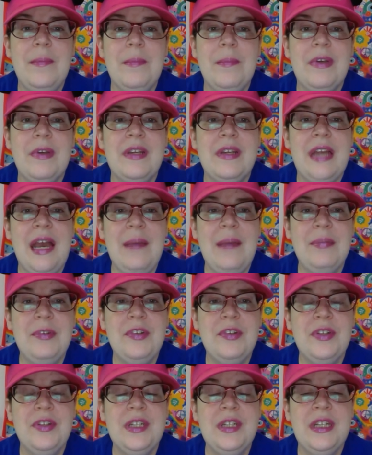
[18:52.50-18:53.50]

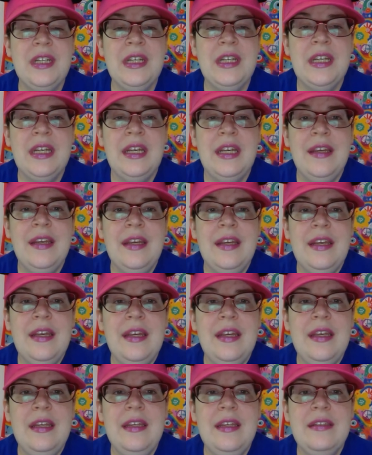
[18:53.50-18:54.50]
captured.
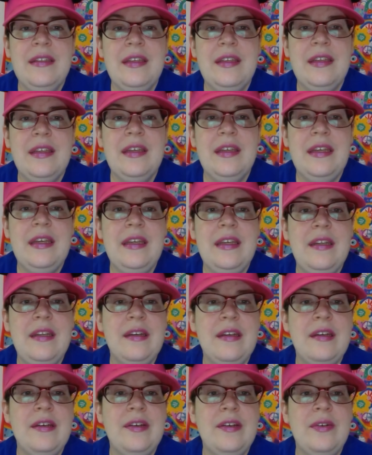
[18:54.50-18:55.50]
He's in
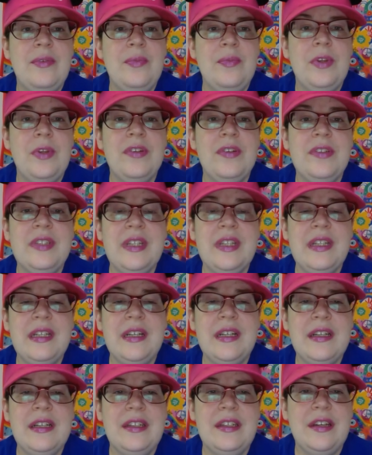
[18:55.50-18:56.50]
what looks like
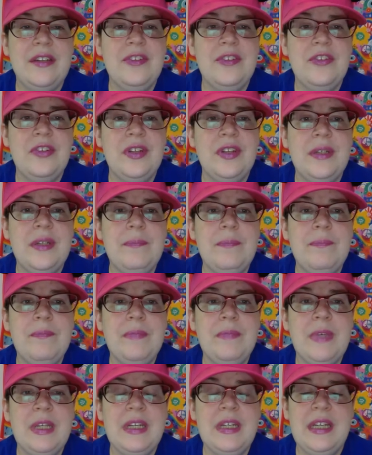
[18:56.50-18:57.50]
a dungeon
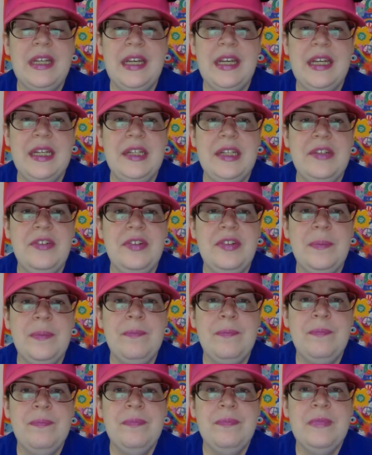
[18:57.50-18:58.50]
in a cage.
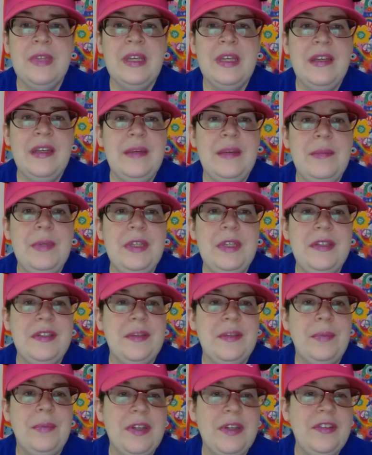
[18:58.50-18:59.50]
He meets a
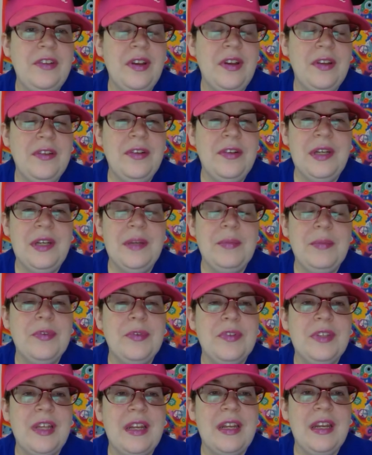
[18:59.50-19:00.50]
bunch of other
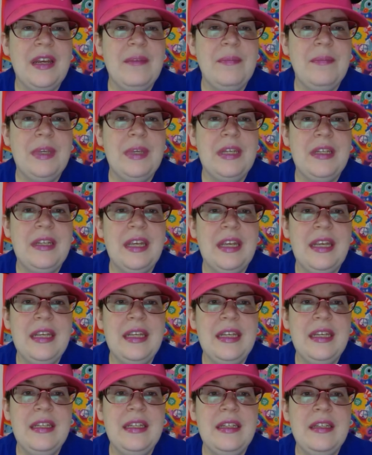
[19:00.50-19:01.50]
animals that have been
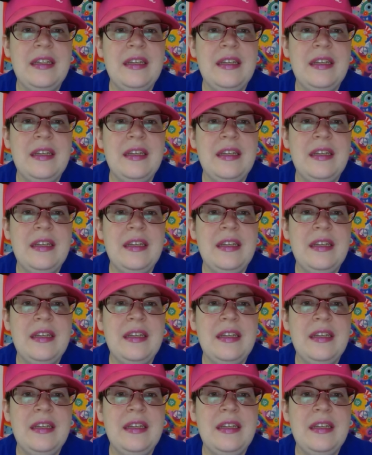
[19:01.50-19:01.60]
taken.